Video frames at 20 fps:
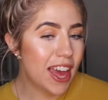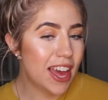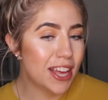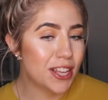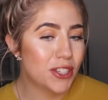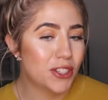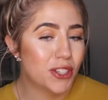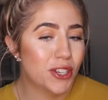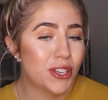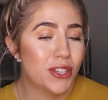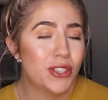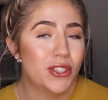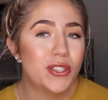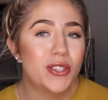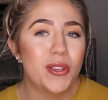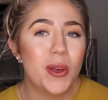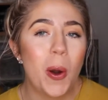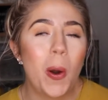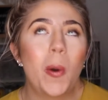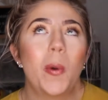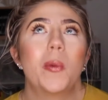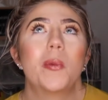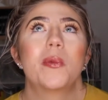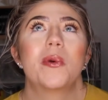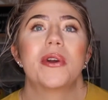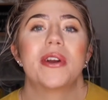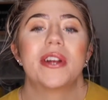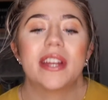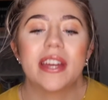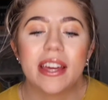It's just so
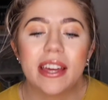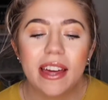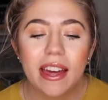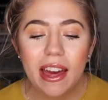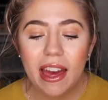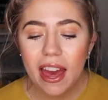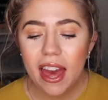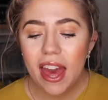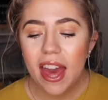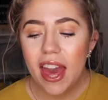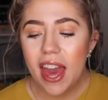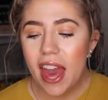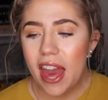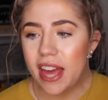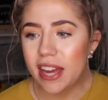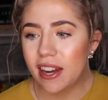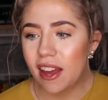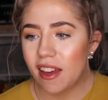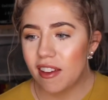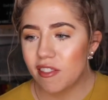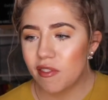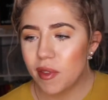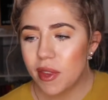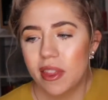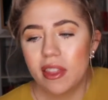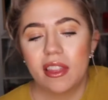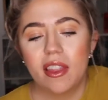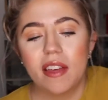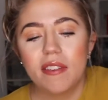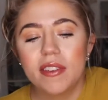pretty. And I've
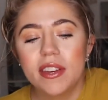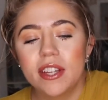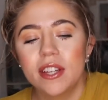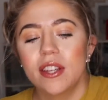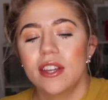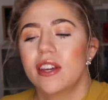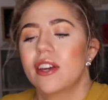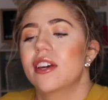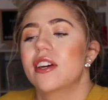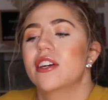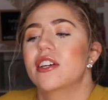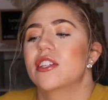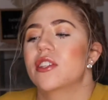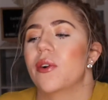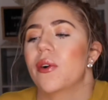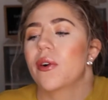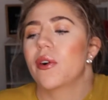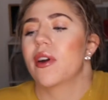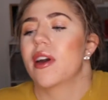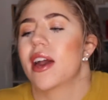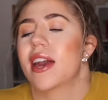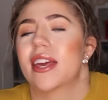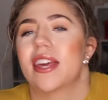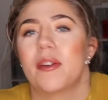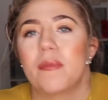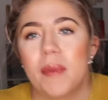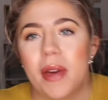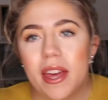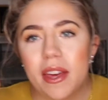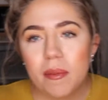been loving, so I
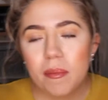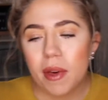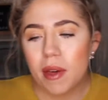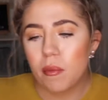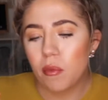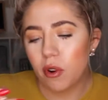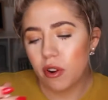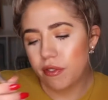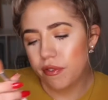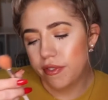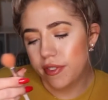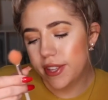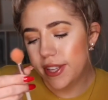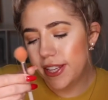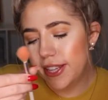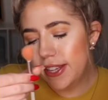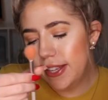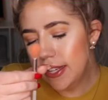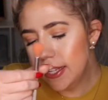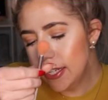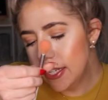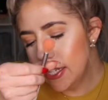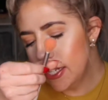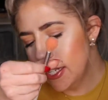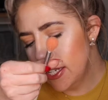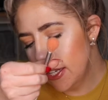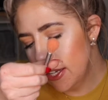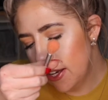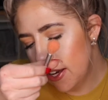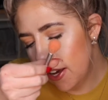get my
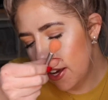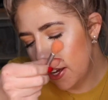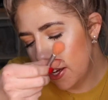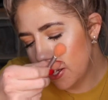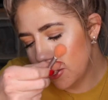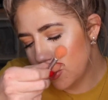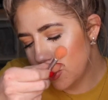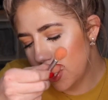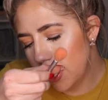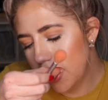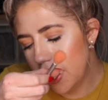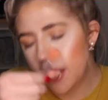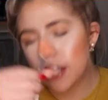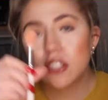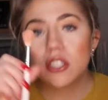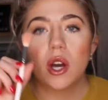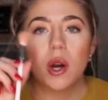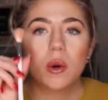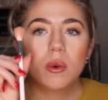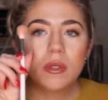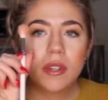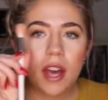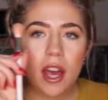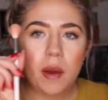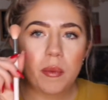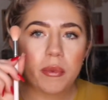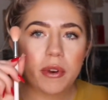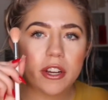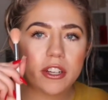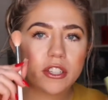Morphie
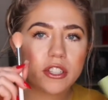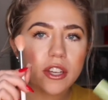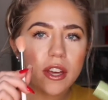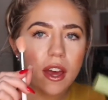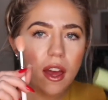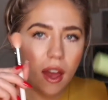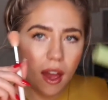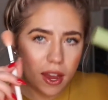JH09 brush.